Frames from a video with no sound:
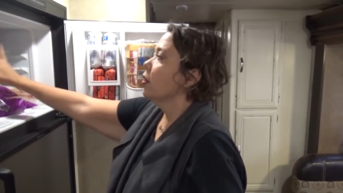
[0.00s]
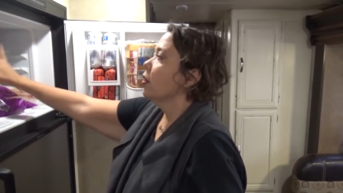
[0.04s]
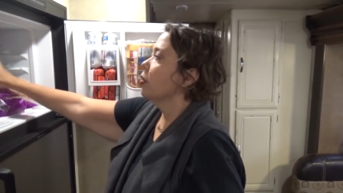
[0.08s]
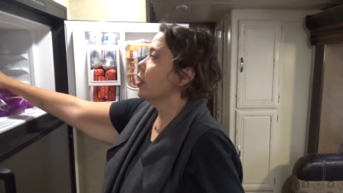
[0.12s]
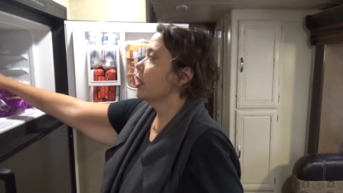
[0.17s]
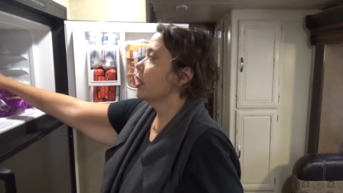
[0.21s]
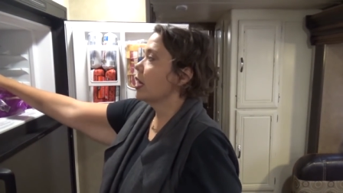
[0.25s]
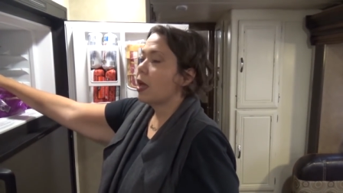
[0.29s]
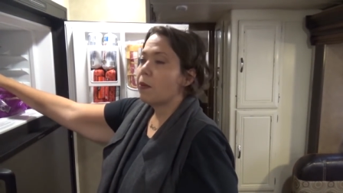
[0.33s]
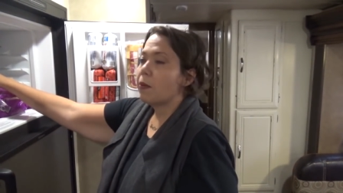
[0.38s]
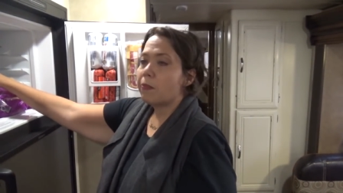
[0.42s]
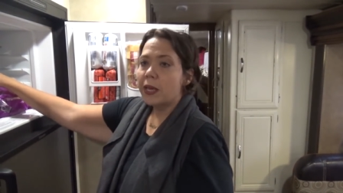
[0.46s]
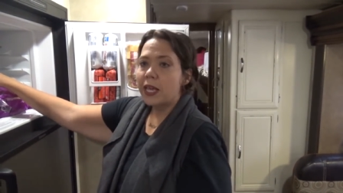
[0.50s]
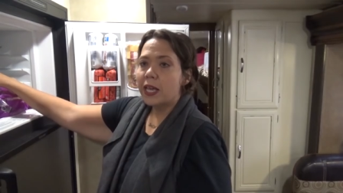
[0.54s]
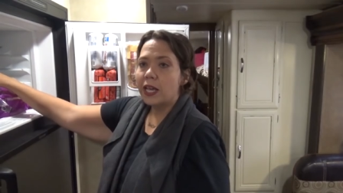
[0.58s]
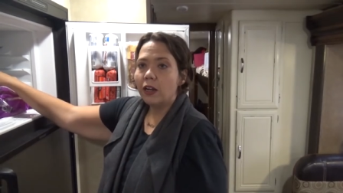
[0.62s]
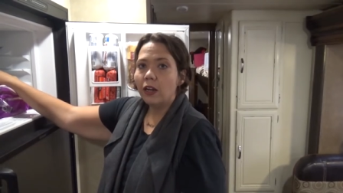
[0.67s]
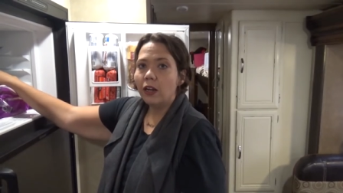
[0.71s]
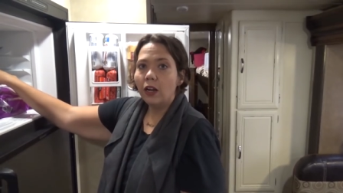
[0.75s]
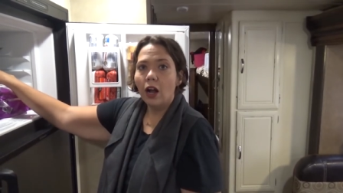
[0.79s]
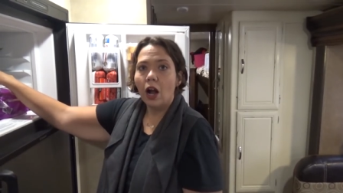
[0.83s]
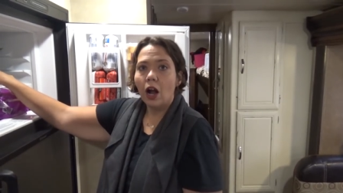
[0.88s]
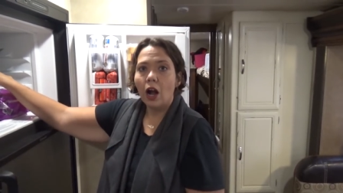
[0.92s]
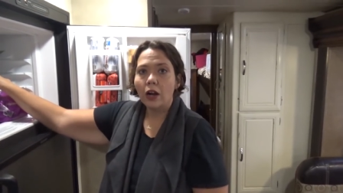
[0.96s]
Then up here
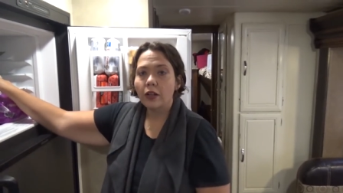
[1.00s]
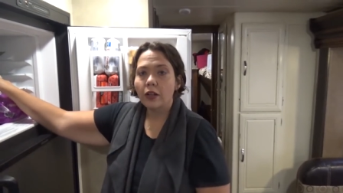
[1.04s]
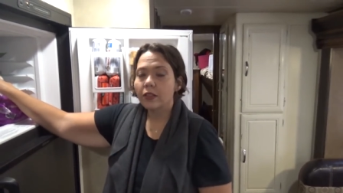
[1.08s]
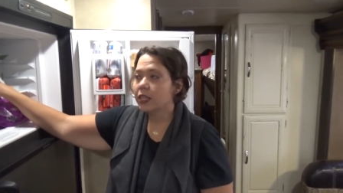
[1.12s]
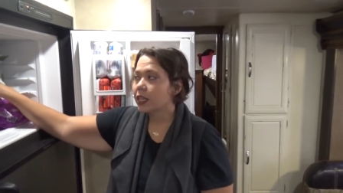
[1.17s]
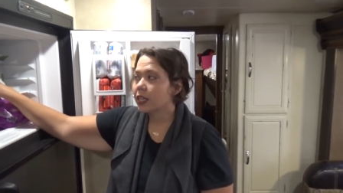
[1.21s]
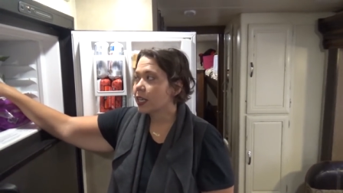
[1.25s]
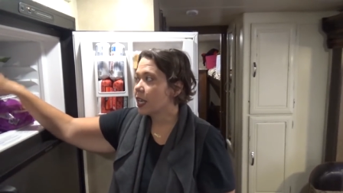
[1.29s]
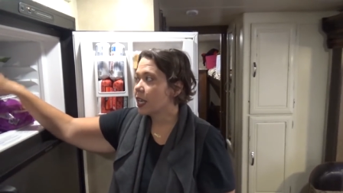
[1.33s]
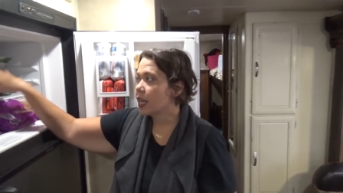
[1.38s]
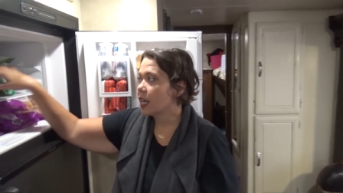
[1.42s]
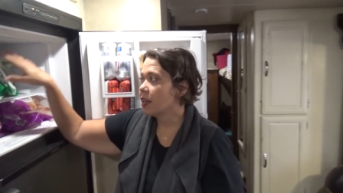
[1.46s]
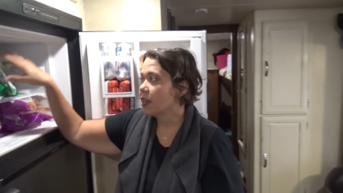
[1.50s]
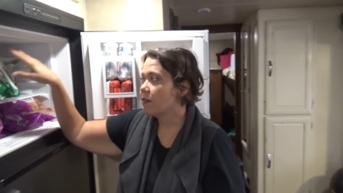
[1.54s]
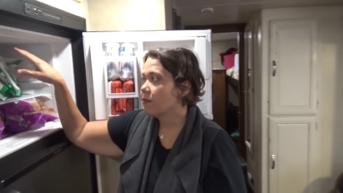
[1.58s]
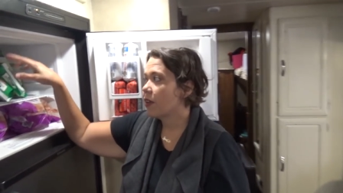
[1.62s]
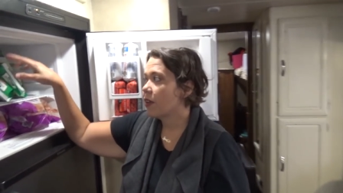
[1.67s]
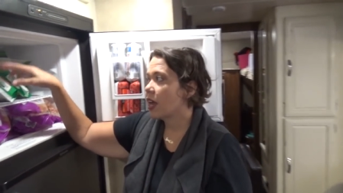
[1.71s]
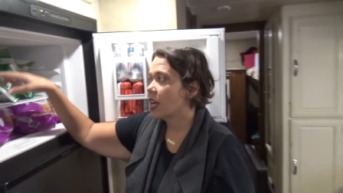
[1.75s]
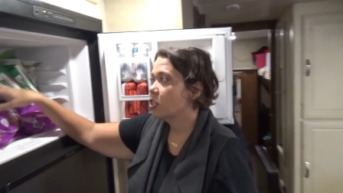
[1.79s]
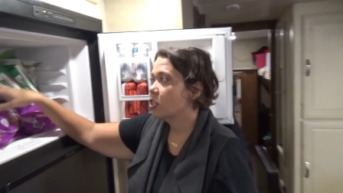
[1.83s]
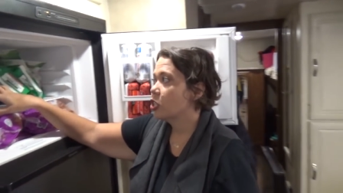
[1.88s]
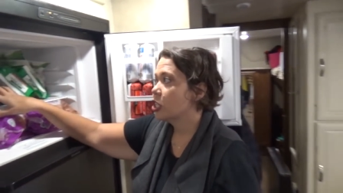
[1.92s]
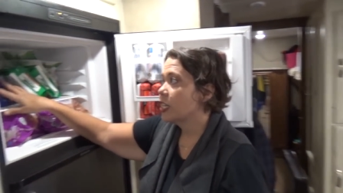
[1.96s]
are the key
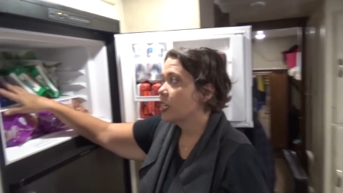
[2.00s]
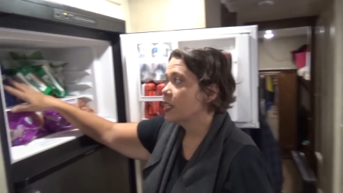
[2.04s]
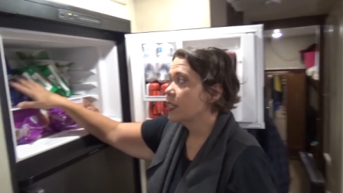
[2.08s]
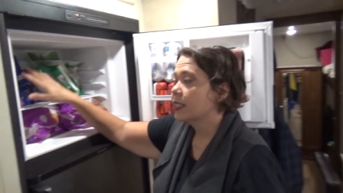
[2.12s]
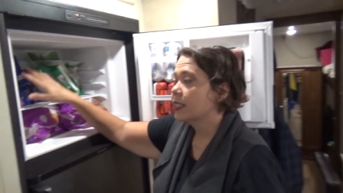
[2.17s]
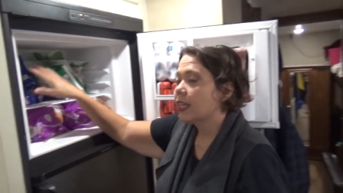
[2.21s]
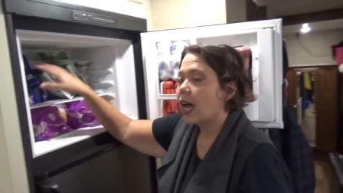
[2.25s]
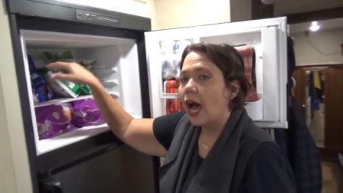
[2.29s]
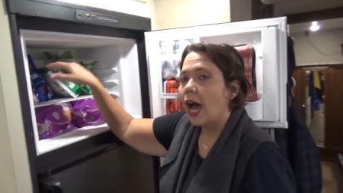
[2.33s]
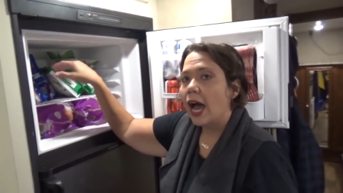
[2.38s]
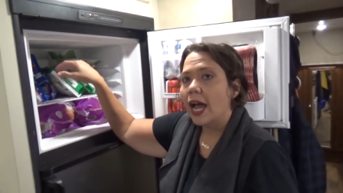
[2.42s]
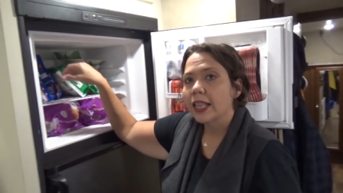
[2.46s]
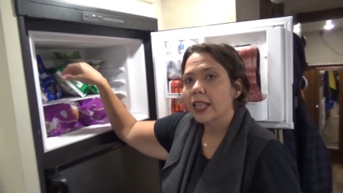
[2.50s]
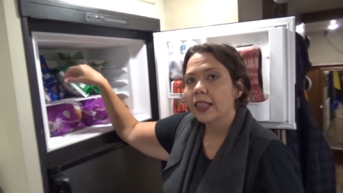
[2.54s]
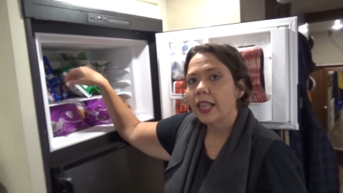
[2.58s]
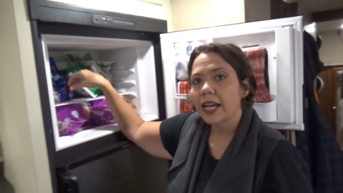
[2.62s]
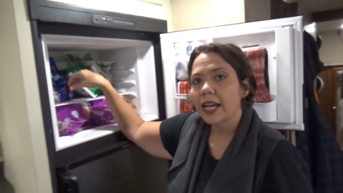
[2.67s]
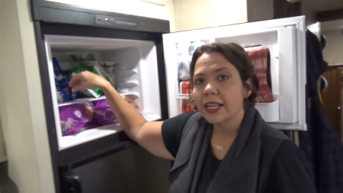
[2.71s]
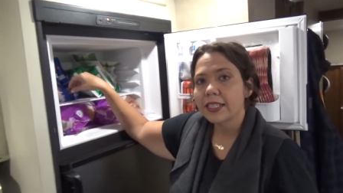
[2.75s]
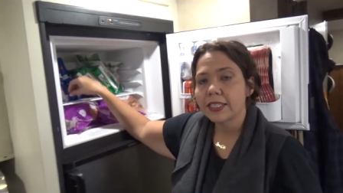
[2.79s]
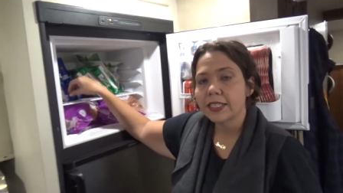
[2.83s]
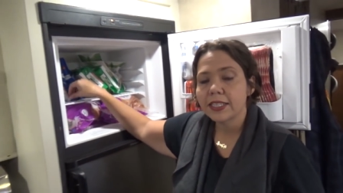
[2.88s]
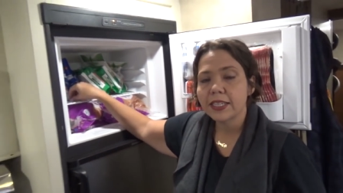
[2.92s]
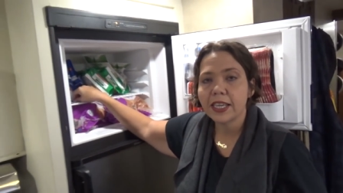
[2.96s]
veggies. I
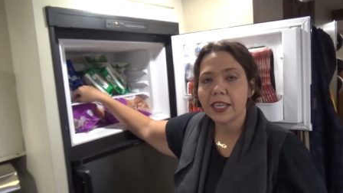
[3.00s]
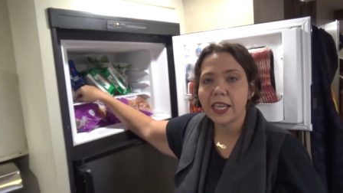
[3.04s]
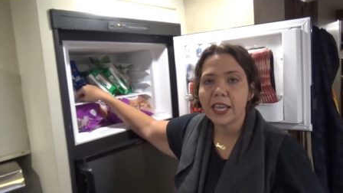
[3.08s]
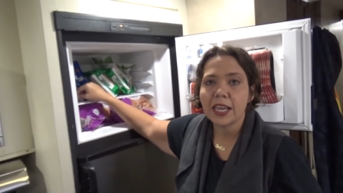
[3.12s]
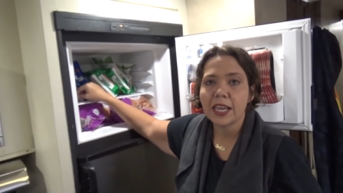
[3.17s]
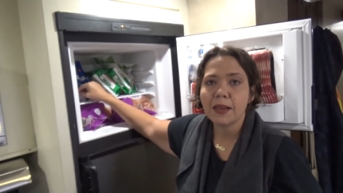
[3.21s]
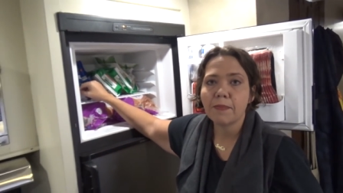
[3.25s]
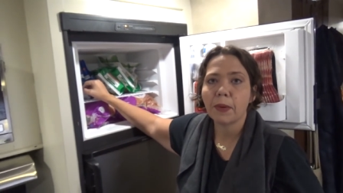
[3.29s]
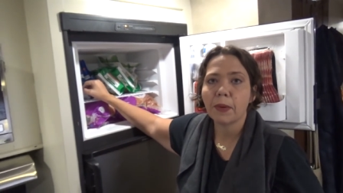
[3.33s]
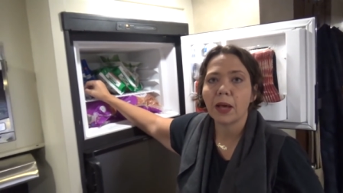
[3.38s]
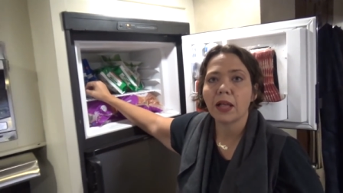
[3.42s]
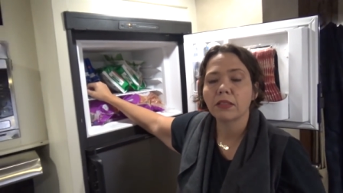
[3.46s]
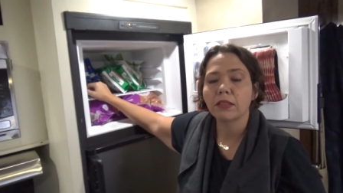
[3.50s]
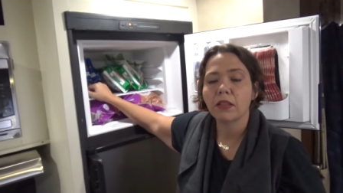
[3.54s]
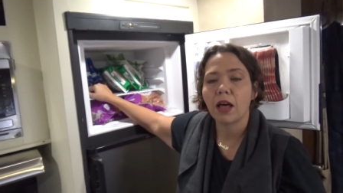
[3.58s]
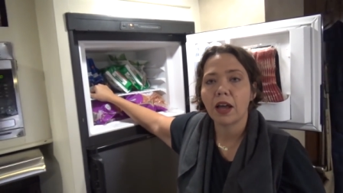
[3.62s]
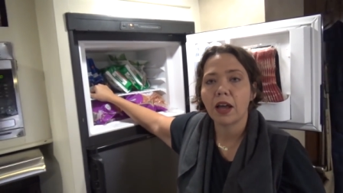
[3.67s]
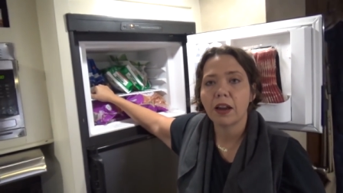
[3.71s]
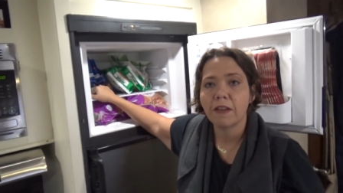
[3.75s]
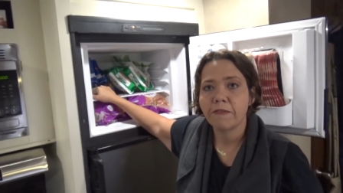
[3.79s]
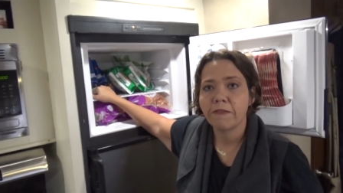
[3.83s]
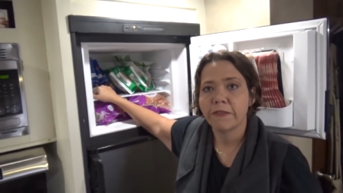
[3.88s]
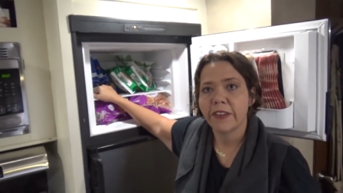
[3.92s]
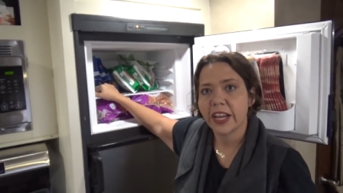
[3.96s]
like to keep a
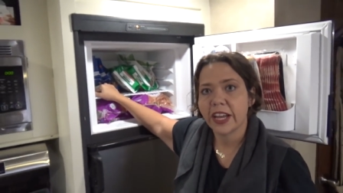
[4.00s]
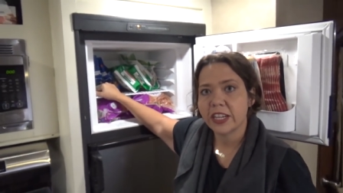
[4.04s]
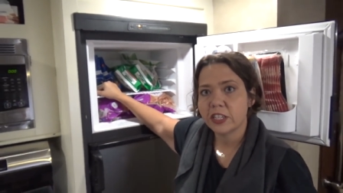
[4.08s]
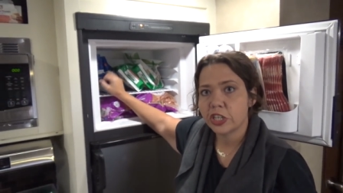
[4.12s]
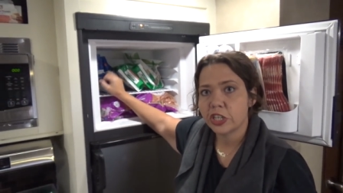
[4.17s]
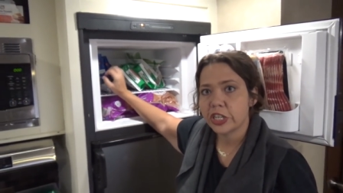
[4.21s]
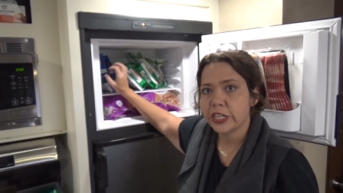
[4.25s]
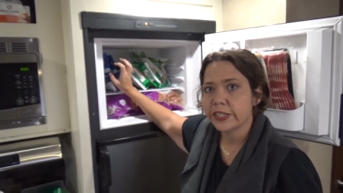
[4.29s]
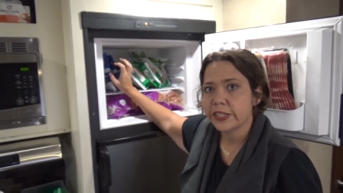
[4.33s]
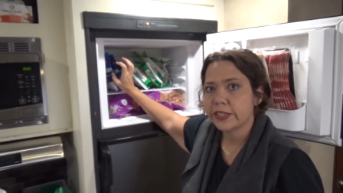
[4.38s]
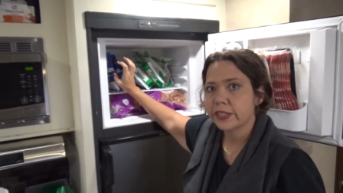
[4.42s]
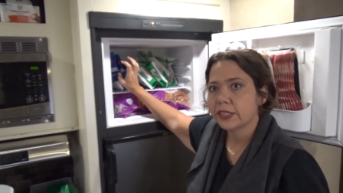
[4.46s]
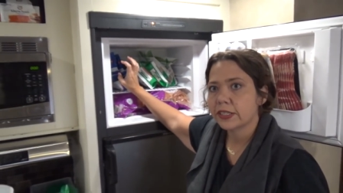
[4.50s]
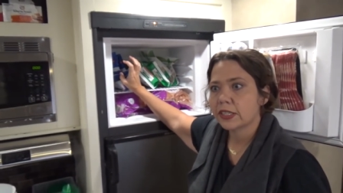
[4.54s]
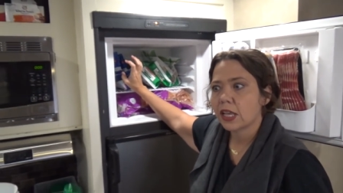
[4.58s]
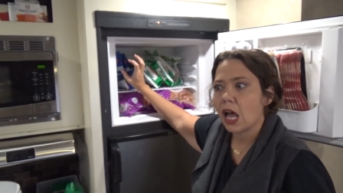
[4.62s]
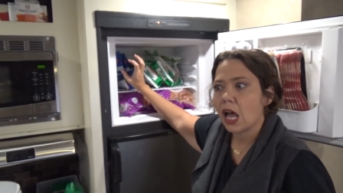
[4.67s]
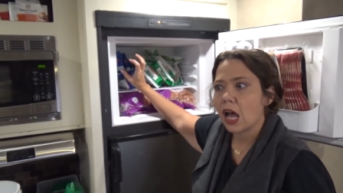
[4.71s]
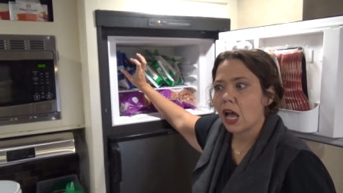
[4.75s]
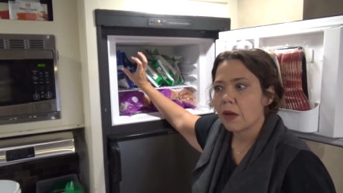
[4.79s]
lot of veggies